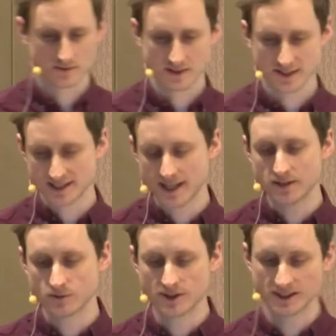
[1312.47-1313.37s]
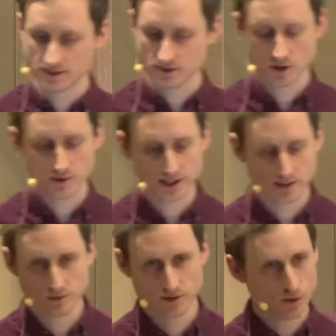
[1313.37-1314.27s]
This kind of work is ongoing,
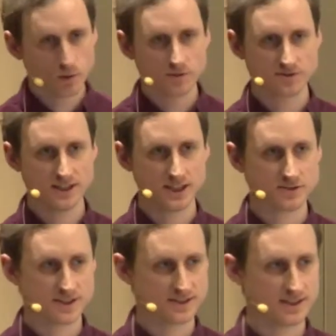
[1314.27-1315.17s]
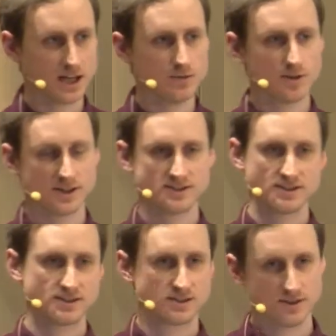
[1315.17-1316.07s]
and we're always really interested in how
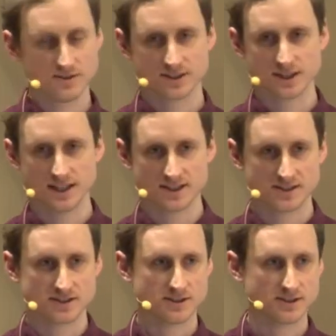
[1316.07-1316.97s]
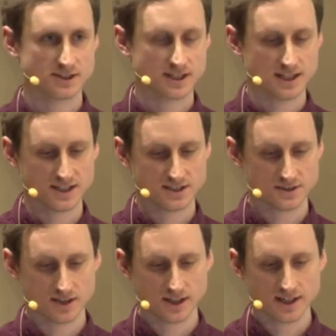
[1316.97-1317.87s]
audiences use the collections, search the collections
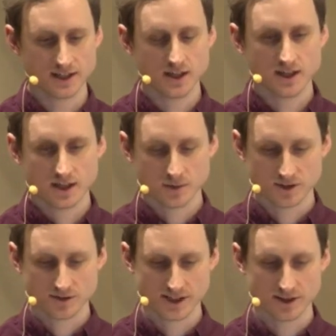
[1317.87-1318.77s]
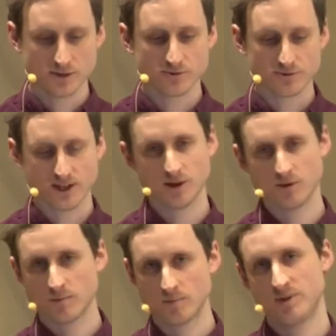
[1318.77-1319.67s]
online, and we try and learn from
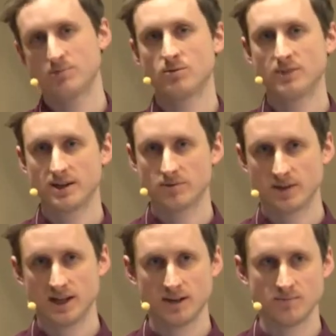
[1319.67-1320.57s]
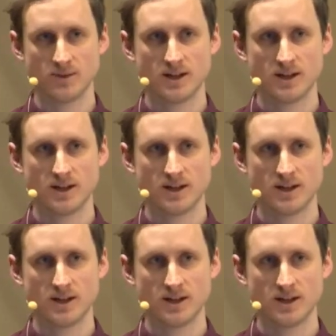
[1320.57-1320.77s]
how people might want